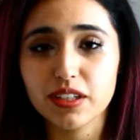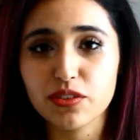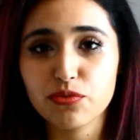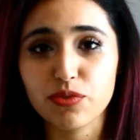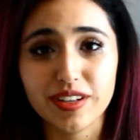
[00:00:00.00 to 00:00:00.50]
but
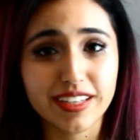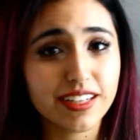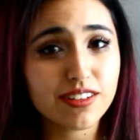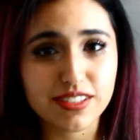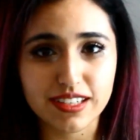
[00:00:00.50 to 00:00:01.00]
for
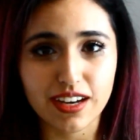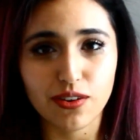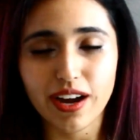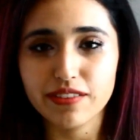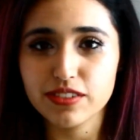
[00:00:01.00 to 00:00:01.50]
years
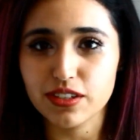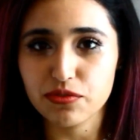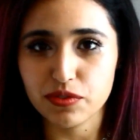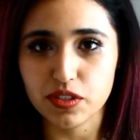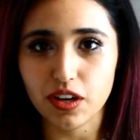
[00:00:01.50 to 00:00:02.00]
now I've
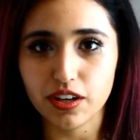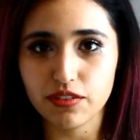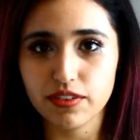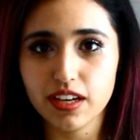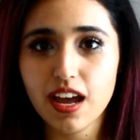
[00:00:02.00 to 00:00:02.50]
done
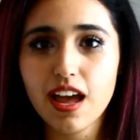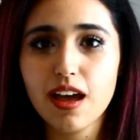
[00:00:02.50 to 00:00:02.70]
photography.